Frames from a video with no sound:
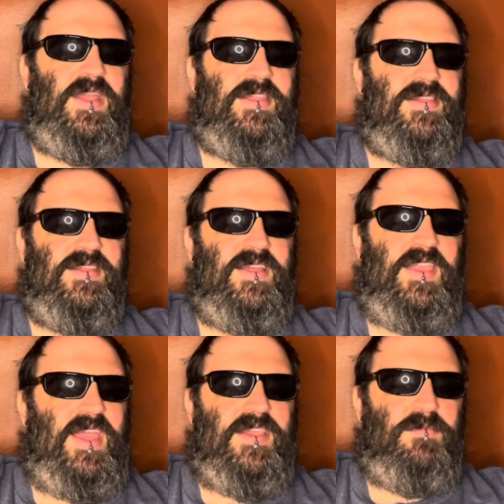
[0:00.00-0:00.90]
It's going
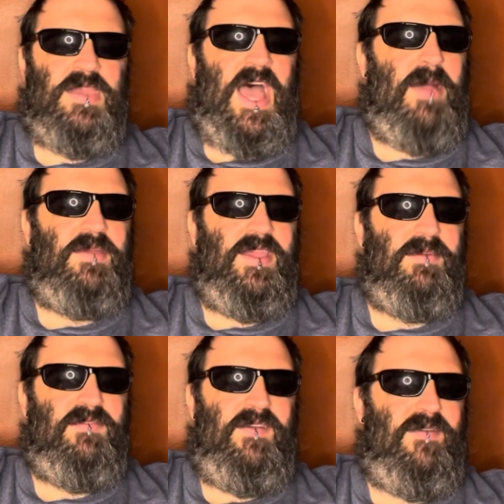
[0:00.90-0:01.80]
to end up not being
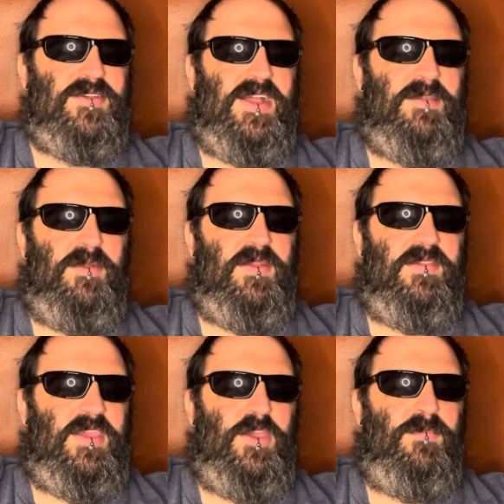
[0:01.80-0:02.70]
my favorite documentary
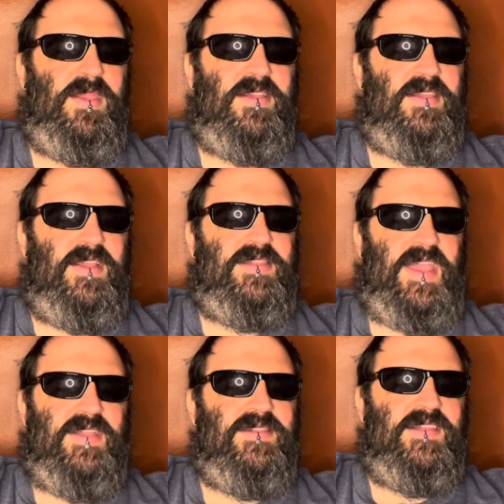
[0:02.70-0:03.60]
of the year because I
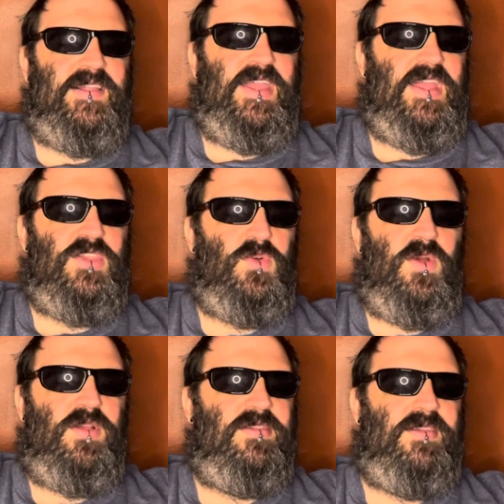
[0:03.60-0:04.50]
tend to lean
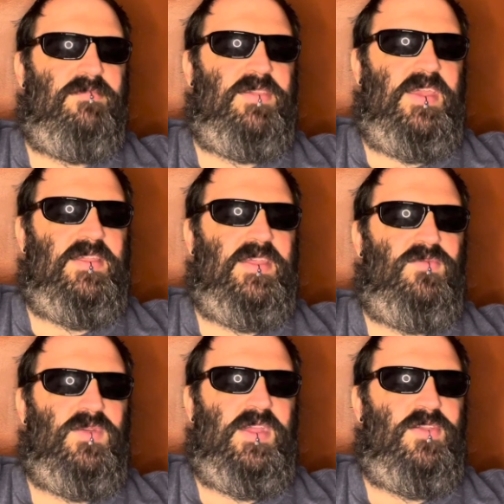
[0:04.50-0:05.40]
towards something that
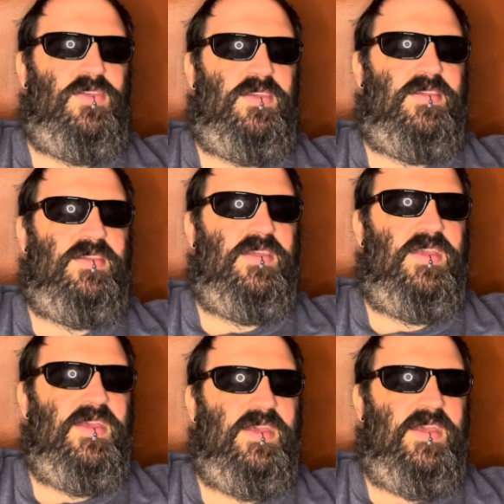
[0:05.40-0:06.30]
really just
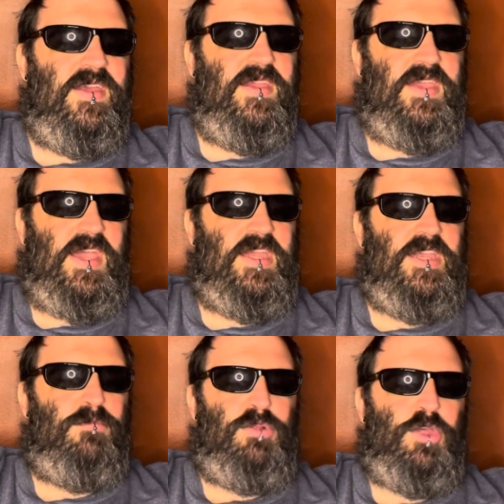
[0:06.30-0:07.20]
kind
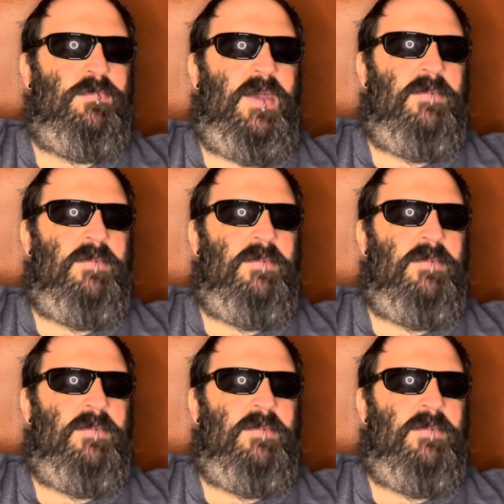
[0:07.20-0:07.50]
of blew my